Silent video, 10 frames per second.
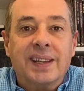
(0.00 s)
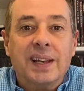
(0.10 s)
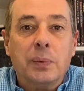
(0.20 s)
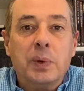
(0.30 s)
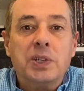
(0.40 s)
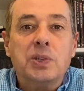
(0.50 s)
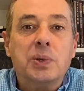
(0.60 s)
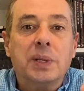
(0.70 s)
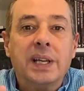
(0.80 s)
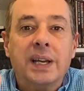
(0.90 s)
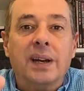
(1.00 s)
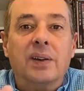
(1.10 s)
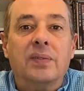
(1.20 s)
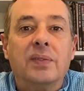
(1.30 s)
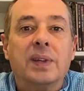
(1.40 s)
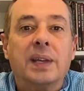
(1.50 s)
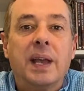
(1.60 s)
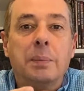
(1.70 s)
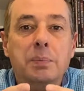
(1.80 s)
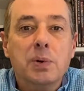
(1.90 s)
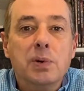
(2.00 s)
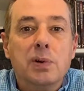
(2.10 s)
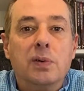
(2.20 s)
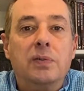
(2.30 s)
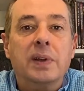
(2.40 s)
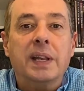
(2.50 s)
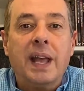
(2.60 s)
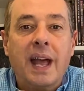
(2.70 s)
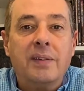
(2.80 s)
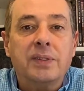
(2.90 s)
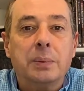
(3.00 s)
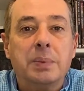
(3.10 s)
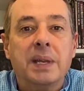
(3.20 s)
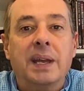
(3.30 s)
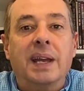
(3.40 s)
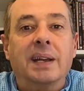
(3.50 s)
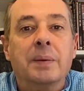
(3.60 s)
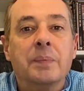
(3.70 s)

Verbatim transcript: in which you live and move and have your being,